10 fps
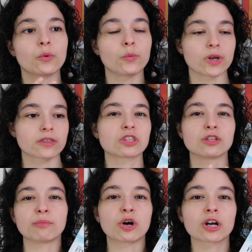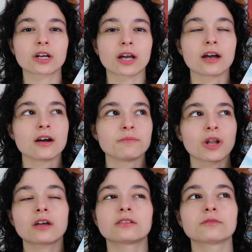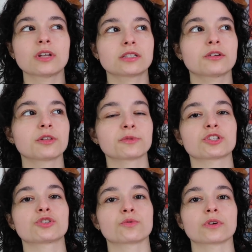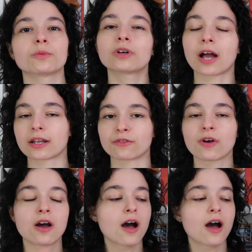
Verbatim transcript: with the book um, not necessarily with the story well kind of